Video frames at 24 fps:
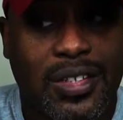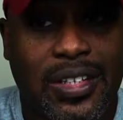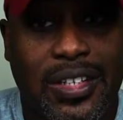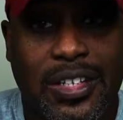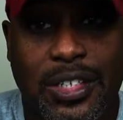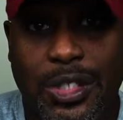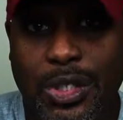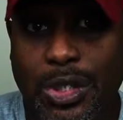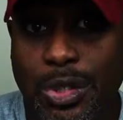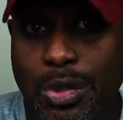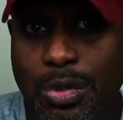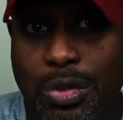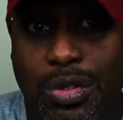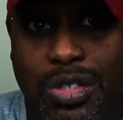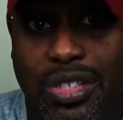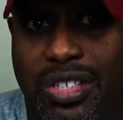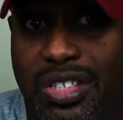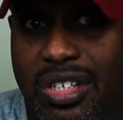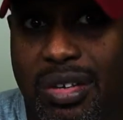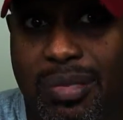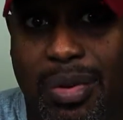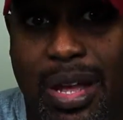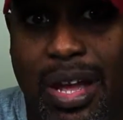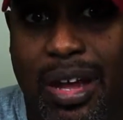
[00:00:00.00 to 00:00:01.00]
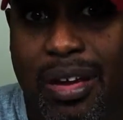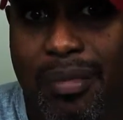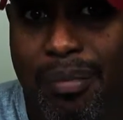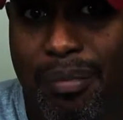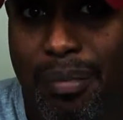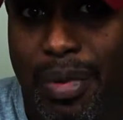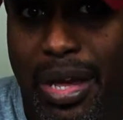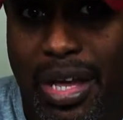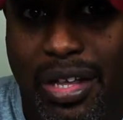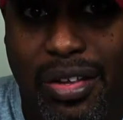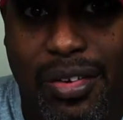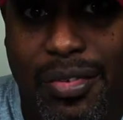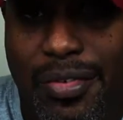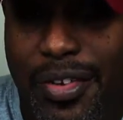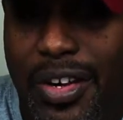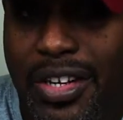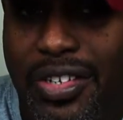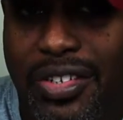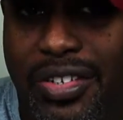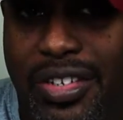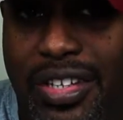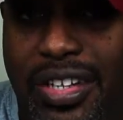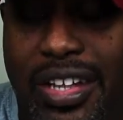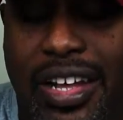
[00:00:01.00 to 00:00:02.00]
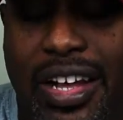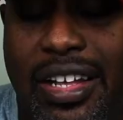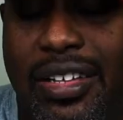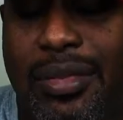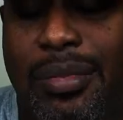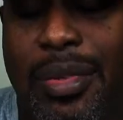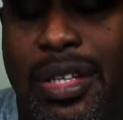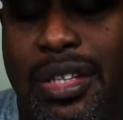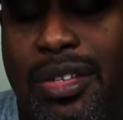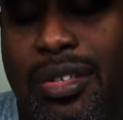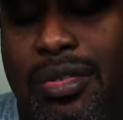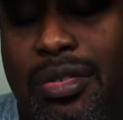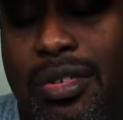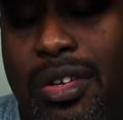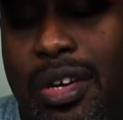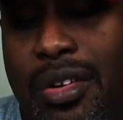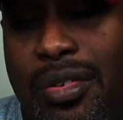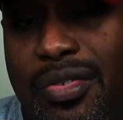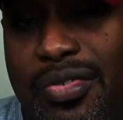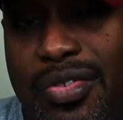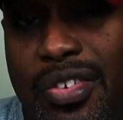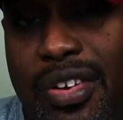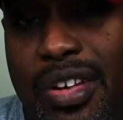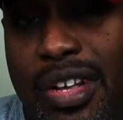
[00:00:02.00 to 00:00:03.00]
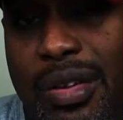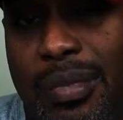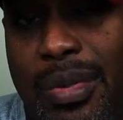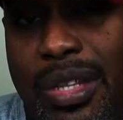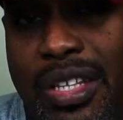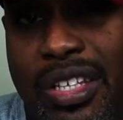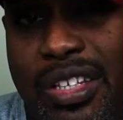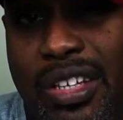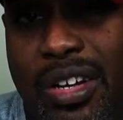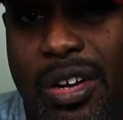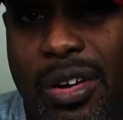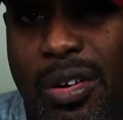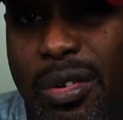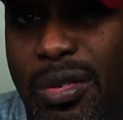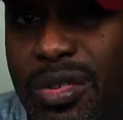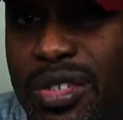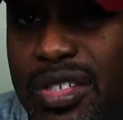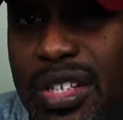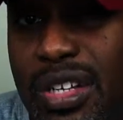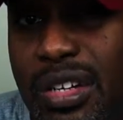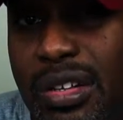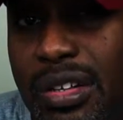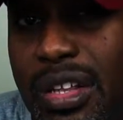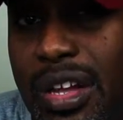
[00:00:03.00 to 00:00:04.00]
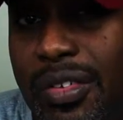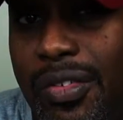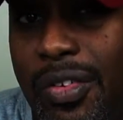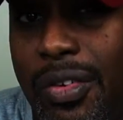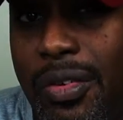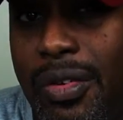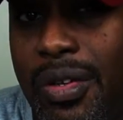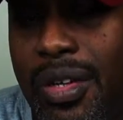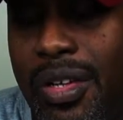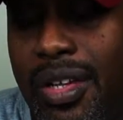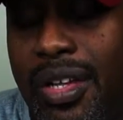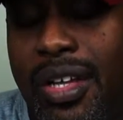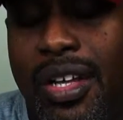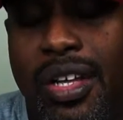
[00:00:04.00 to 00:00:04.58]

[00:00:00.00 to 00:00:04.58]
unless you can somehow manufacture that item and for coming at a wholesale level.